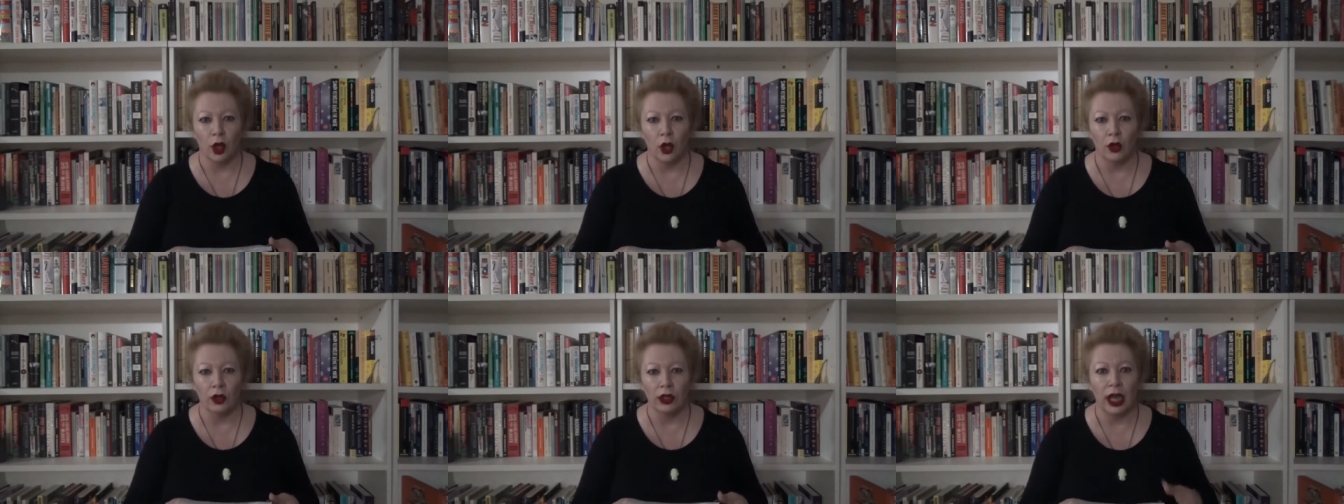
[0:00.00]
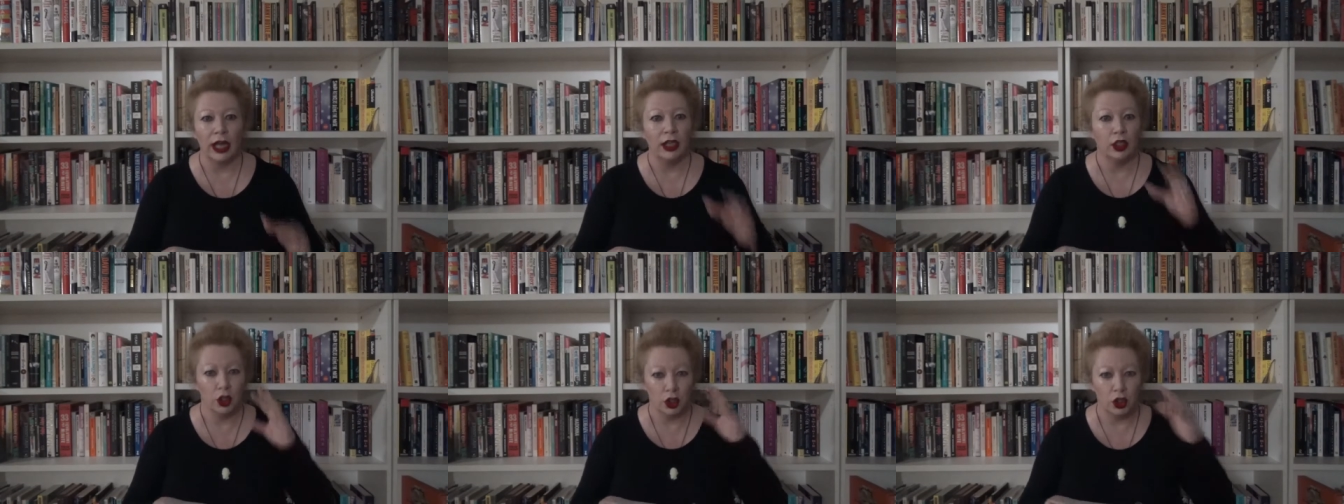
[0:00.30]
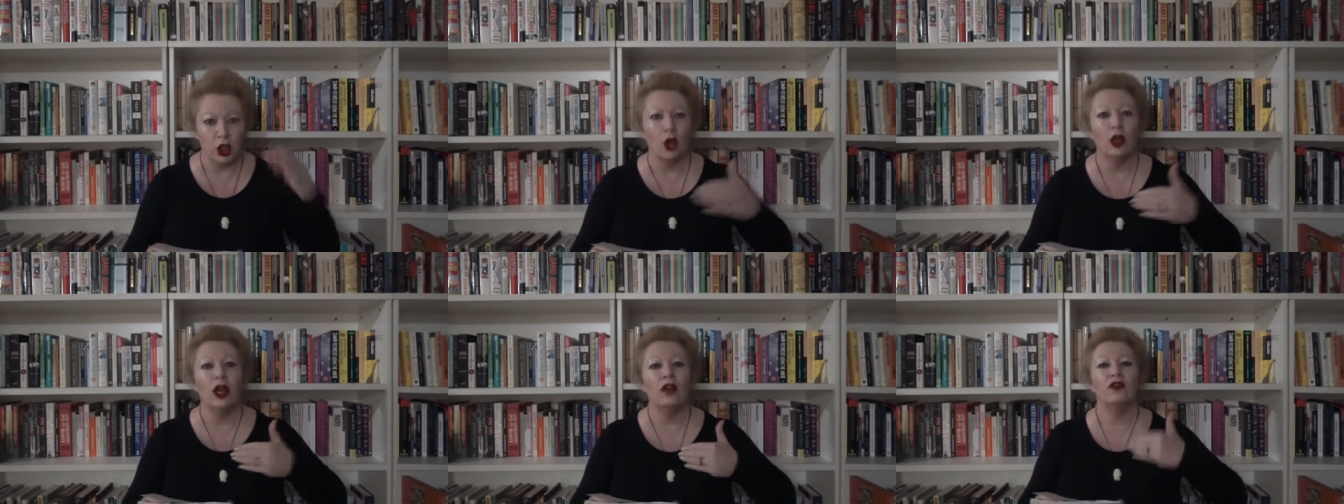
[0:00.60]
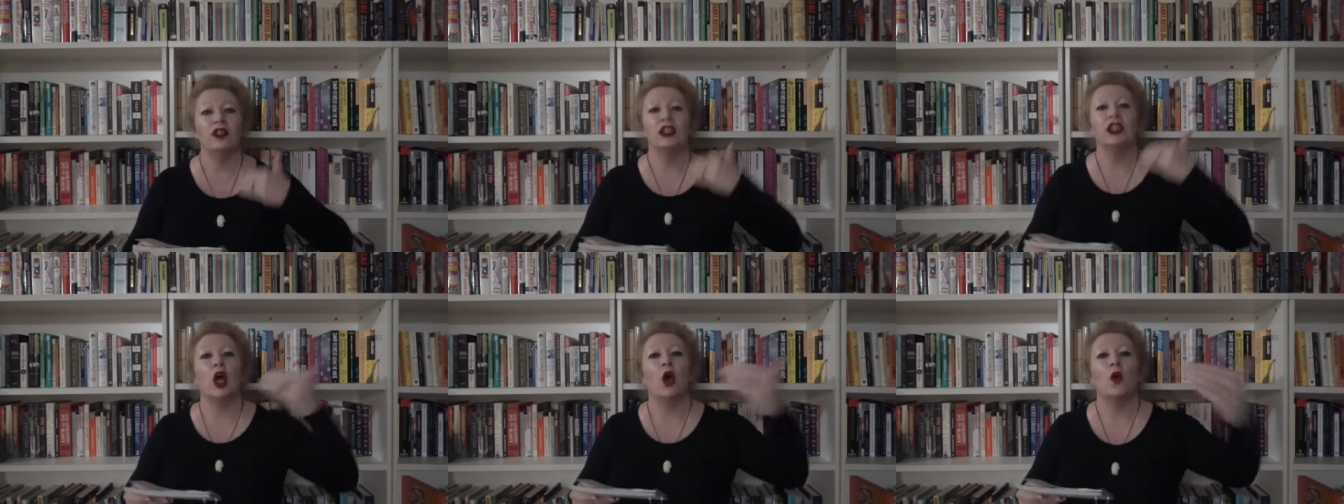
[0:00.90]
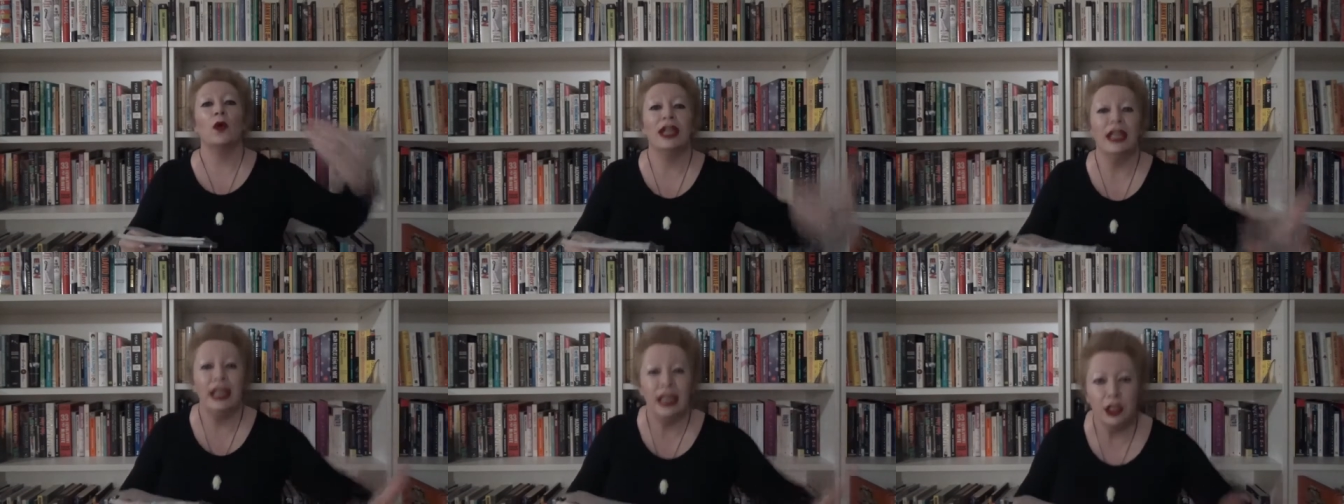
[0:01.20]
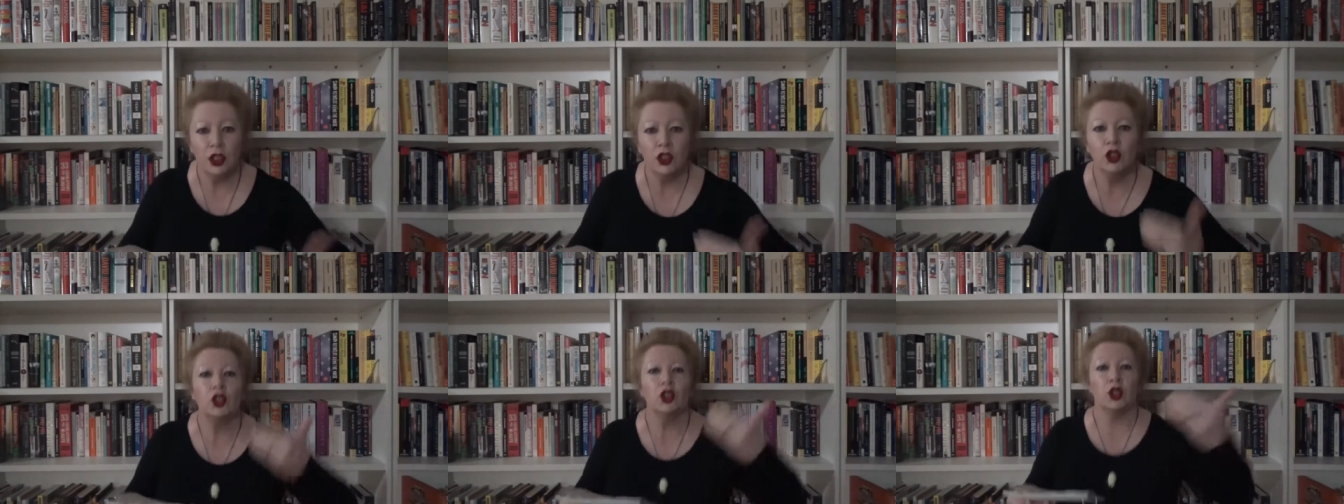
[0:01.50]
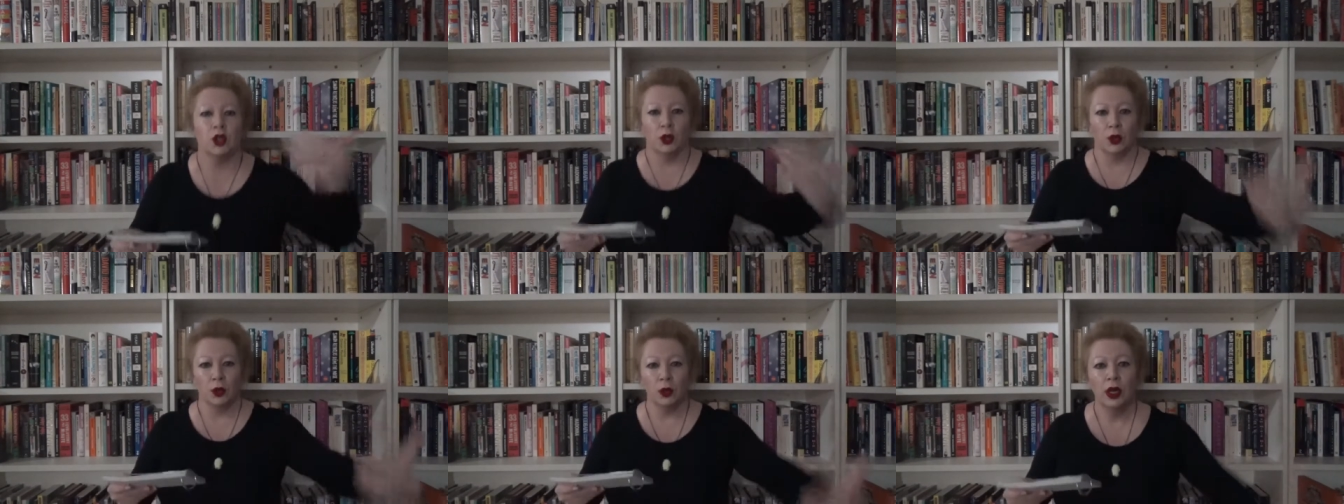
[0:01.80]
Okay, you don't have to go
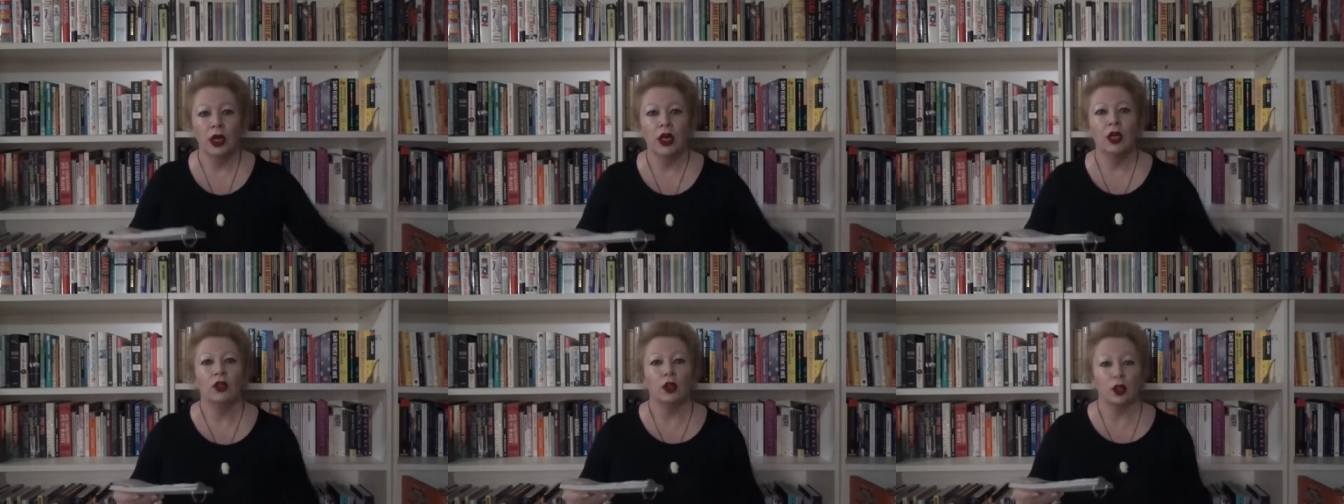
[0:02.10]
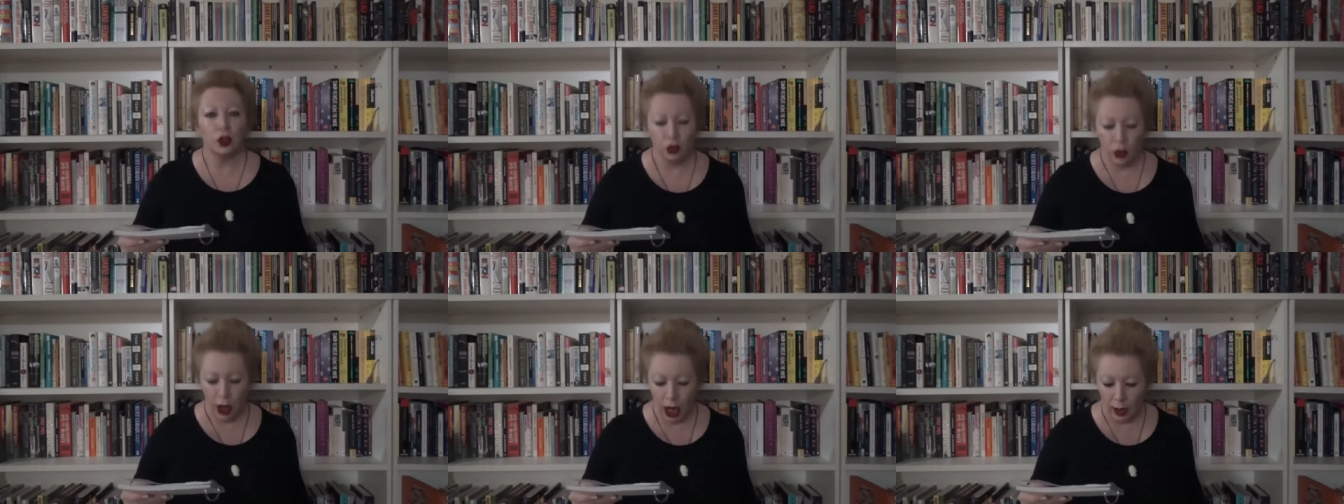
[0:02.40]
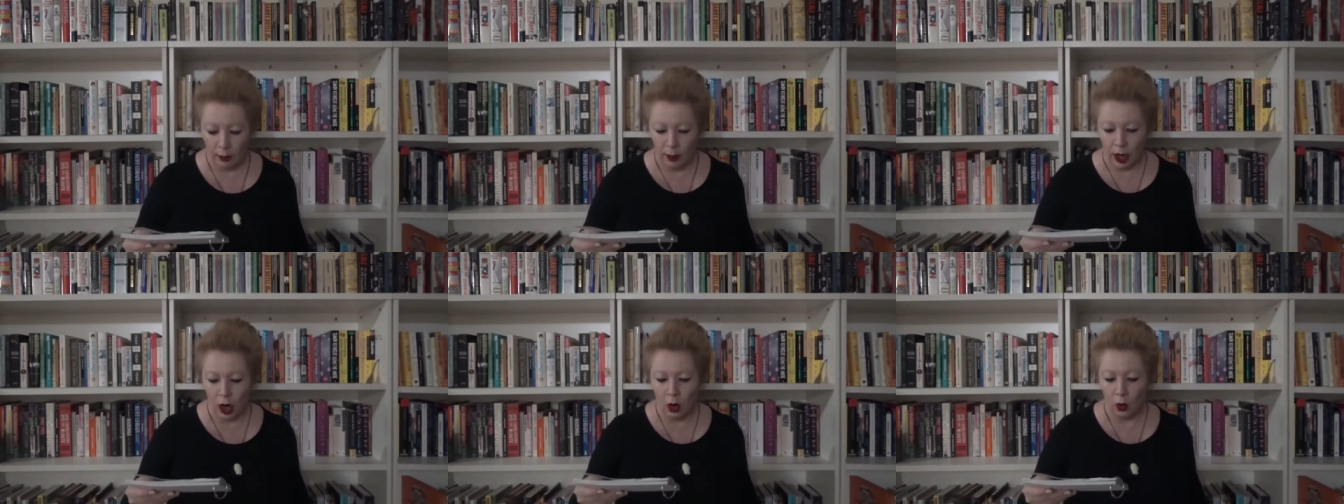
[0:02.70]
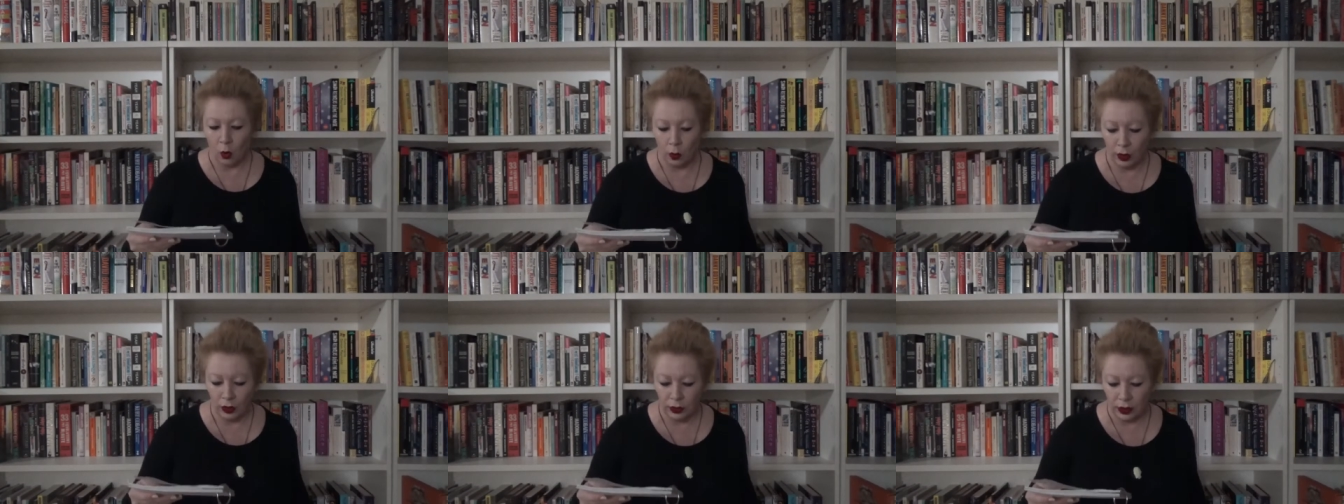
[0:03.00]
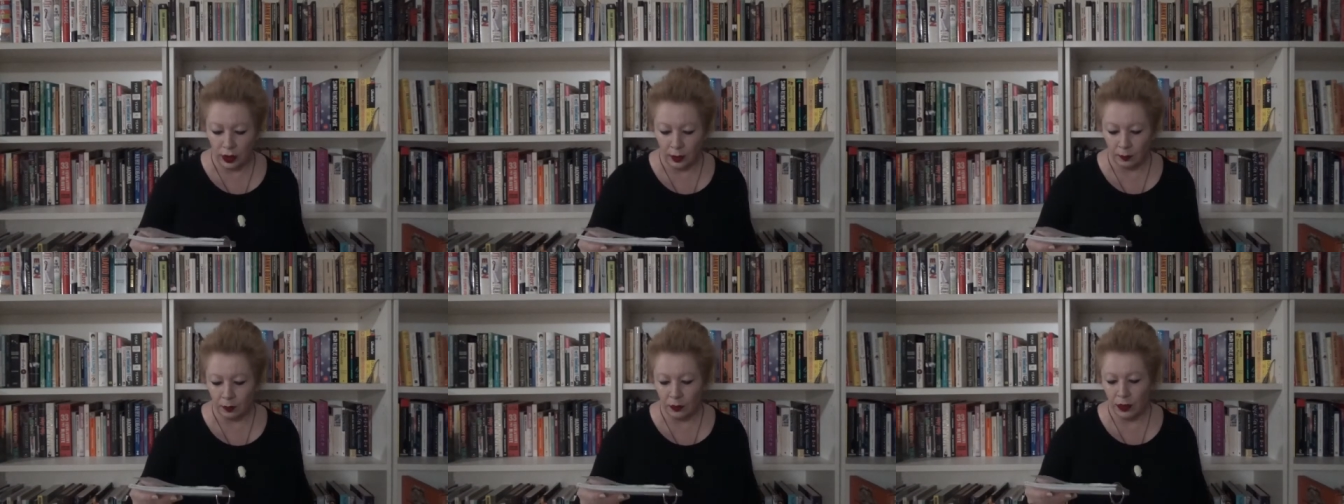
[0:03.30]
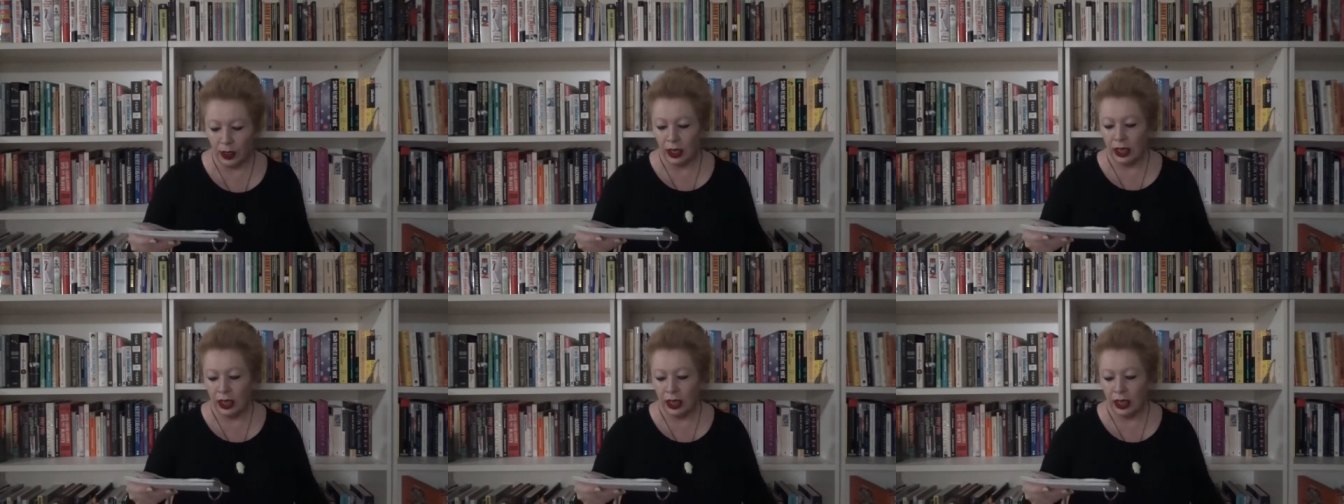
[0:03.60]
into the drama with them.